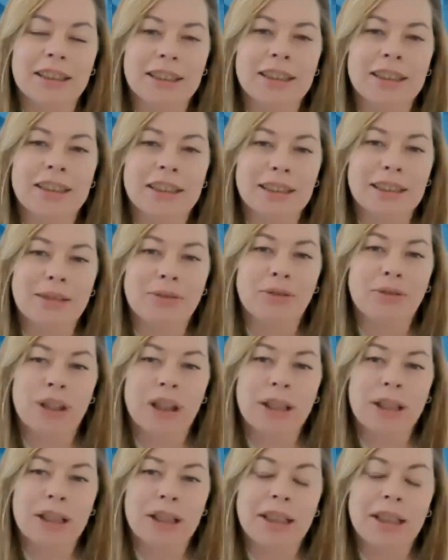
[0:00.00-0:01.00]
this
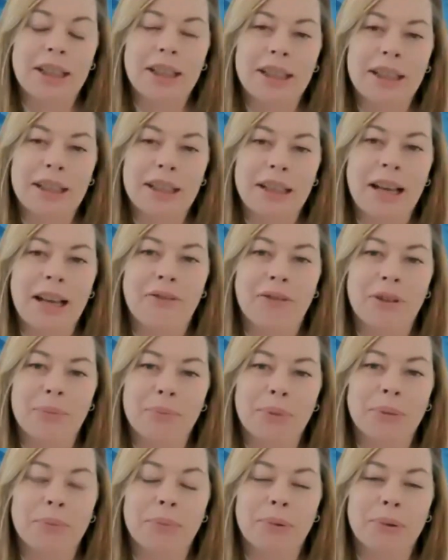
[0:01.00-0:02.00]
funding and having
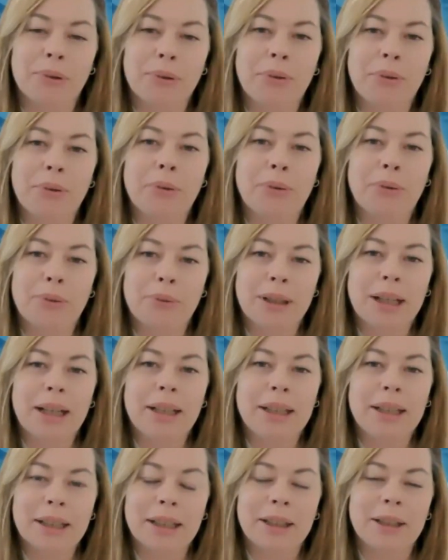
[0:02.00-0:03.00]
people
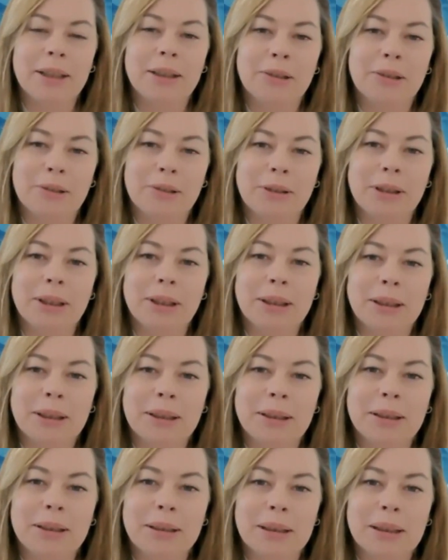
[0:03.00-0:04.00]
dedicated to it,
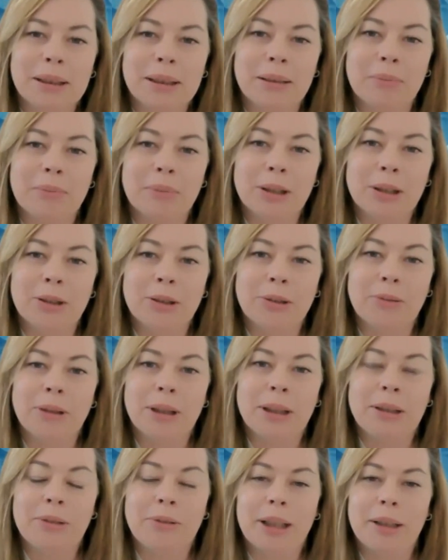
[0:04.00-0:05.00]
it's a major
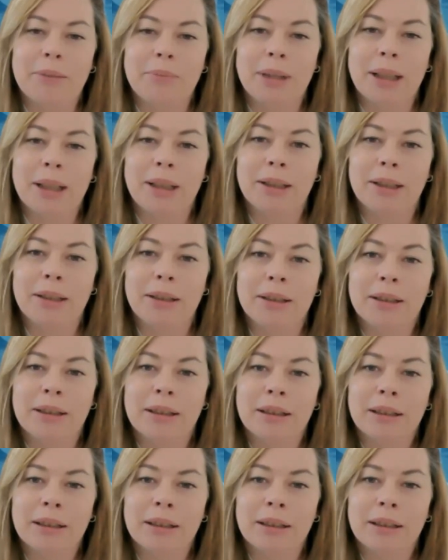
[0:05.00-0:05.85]
one, right, Mari?